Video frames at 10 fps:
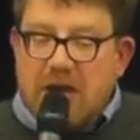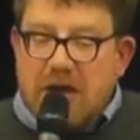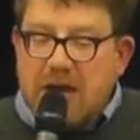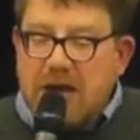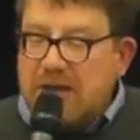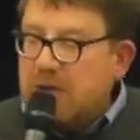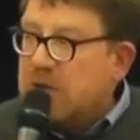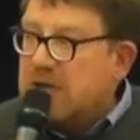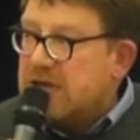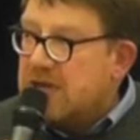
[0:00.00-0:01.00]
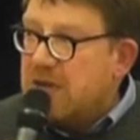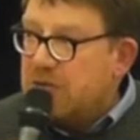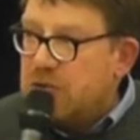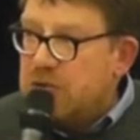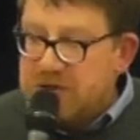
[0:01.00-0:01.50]
and that we can get
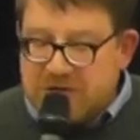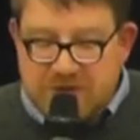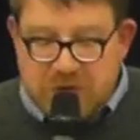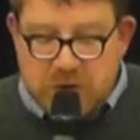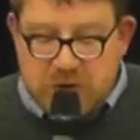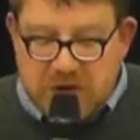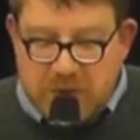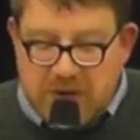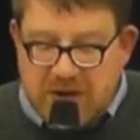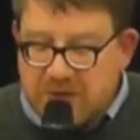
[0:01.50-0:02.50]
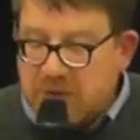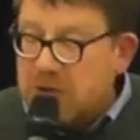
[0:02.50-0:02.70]
through this difficult time we're having,